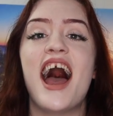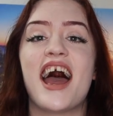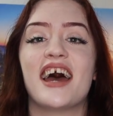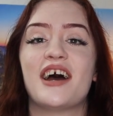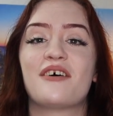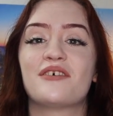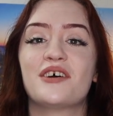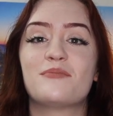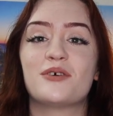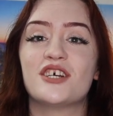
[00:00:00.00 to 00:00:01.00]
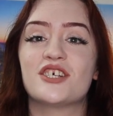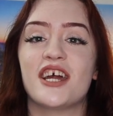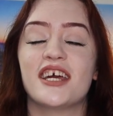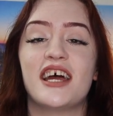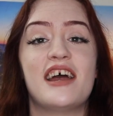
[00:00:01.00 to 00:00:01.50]
And I would really
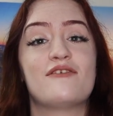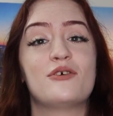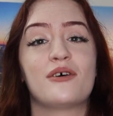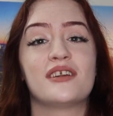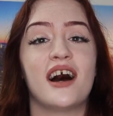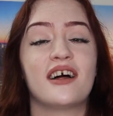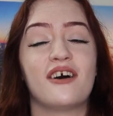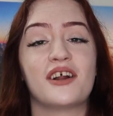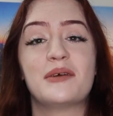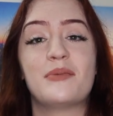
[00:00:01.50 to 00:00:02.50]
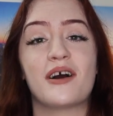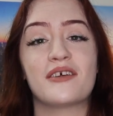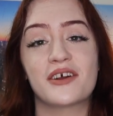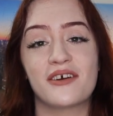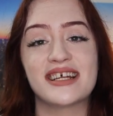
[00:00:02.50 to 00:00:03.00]
appreciate it if you are not already part
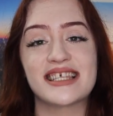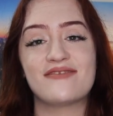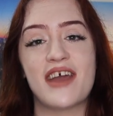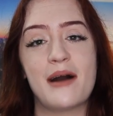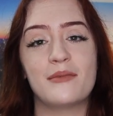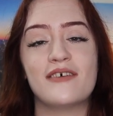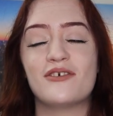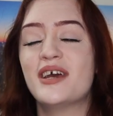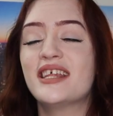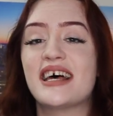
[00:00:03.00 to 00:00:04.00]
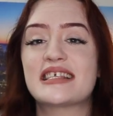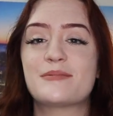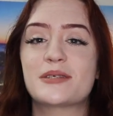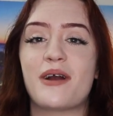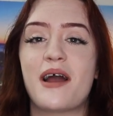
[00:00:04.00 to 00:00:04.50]
of the crazy family. If you hit that
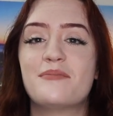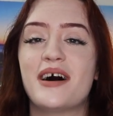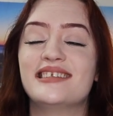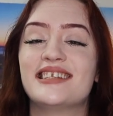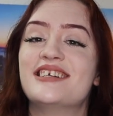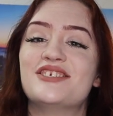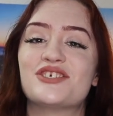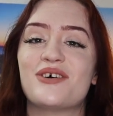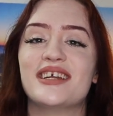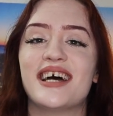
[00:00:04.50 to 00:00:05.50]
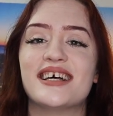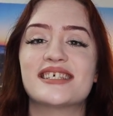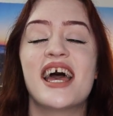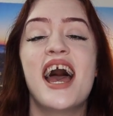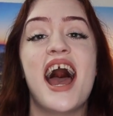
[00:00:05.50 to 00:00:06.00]
subscribe button and join
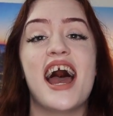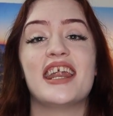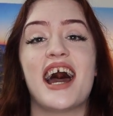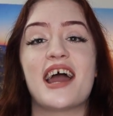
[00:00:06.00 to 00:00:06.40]
us and